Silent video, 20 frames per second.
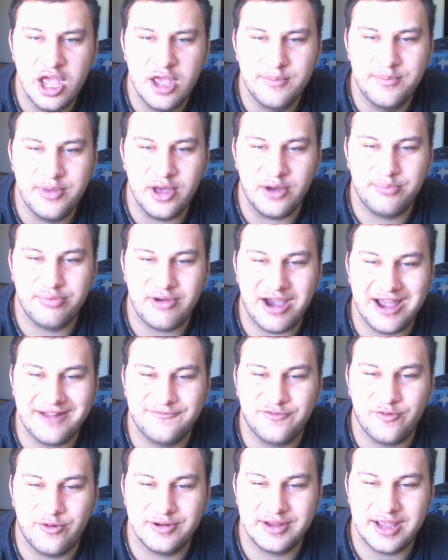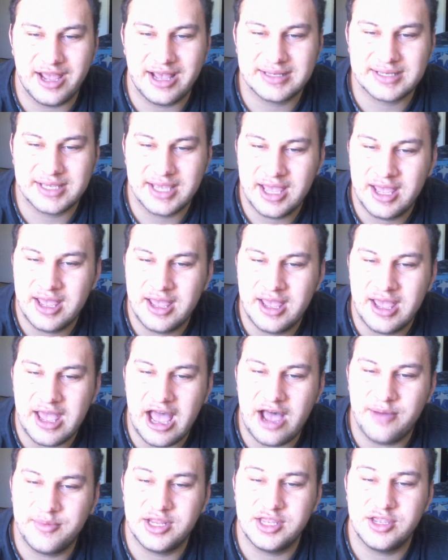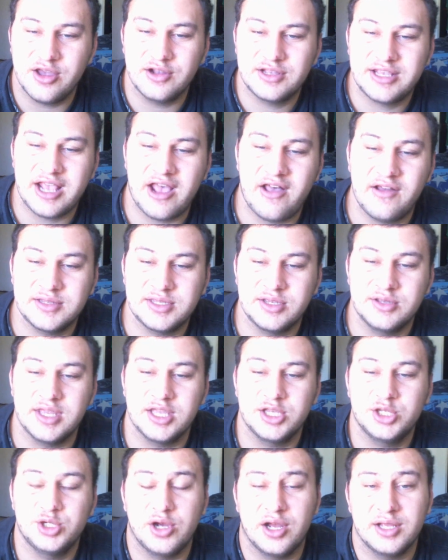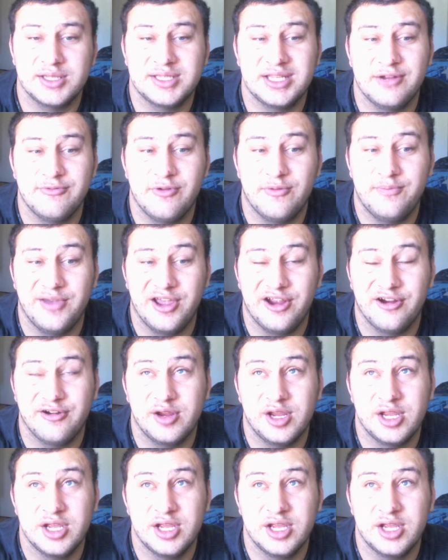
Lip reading: Bill Bradford asked, how many young talents do you think John Cena will bury?